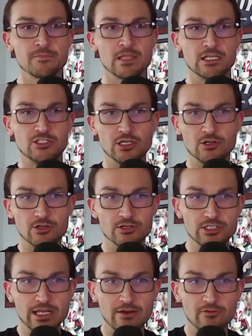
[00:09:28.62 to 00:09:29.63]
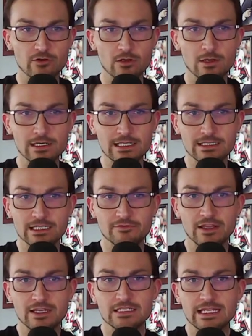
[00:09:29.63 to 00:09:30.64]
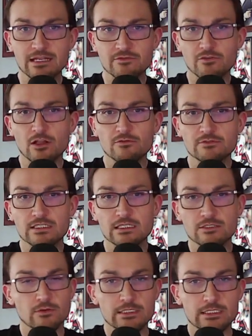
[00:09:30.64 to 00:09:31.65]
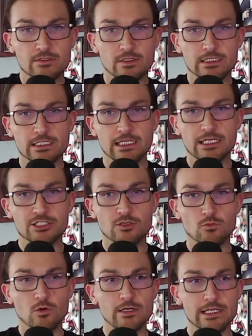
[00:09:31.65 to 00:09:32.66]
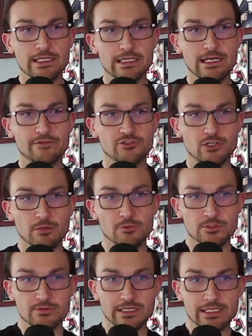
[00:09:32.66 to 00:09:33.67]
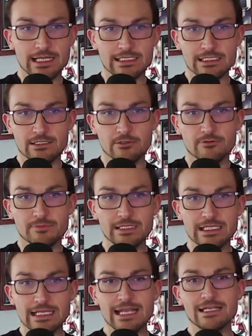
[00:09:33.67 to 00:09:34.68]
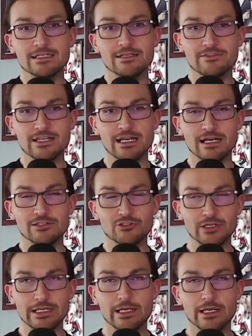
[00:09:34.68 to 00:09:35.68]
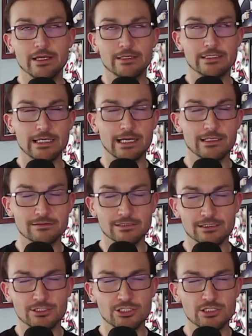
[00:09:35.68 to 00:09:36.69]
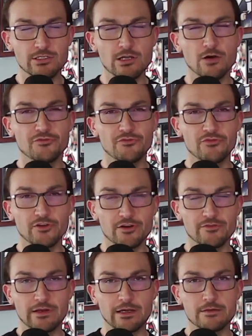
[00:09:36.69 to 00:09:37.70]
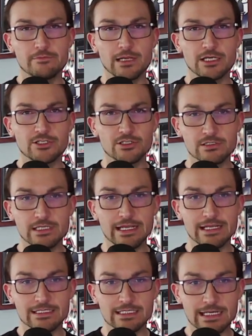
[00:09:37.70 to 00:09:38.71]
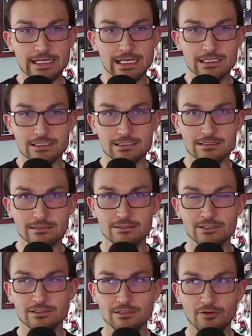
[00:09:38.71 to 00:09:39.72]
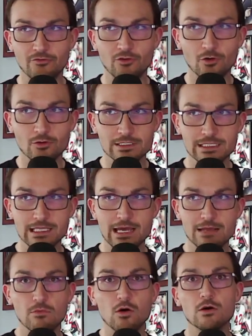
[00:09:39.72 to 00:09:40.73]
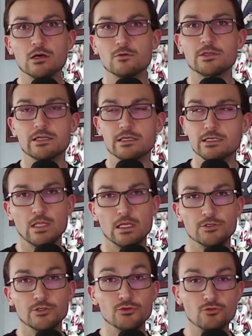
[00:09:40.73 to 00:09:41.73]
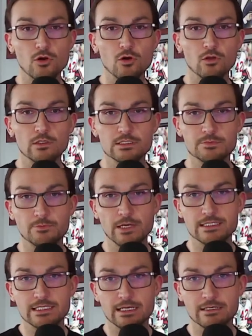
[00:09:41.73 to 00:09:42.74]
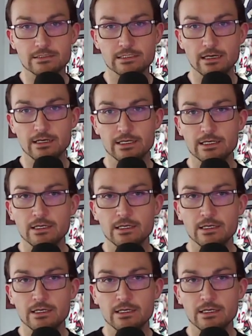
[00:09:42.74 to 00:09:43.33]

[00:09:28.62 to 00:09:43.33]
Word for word: She urged everyone at the event to get involved in the twenty twenty election, warning that if Trump was reelected, it would be the end of the country. Yeah, she's known for her very measured takes, I guess, and you can look forward to that more with her new role as press secretary.